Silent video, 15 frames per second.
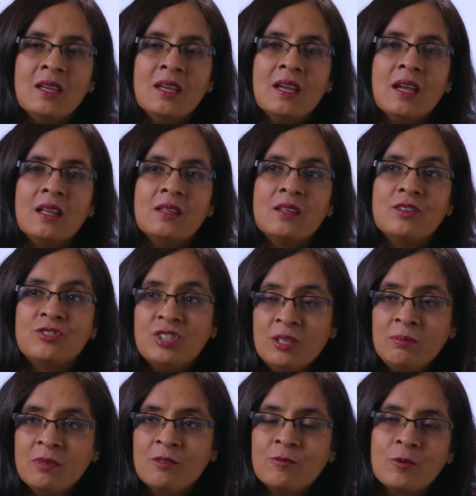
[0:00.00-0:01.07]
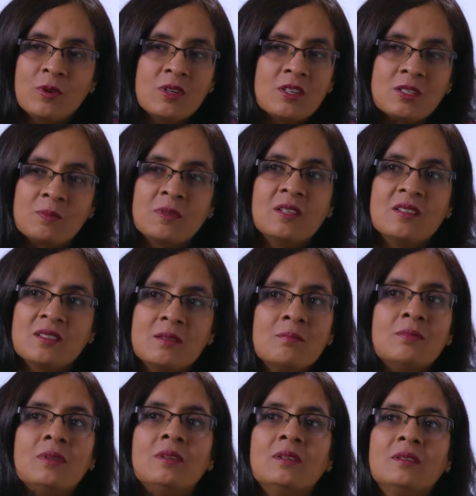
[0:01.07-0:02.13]
And the treatment for it is pretty
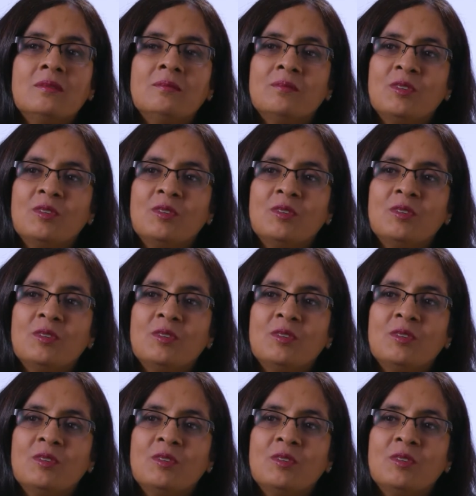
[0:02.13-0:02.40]
simple.